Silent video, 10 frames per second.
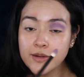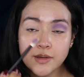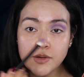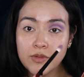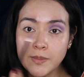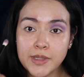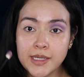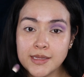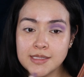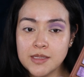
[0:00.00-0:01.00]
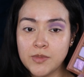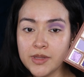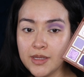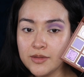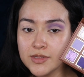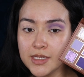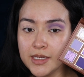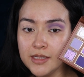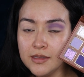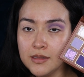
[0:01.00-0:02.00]
I'm going to replicate the same on the other
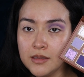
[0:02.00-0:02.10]
side.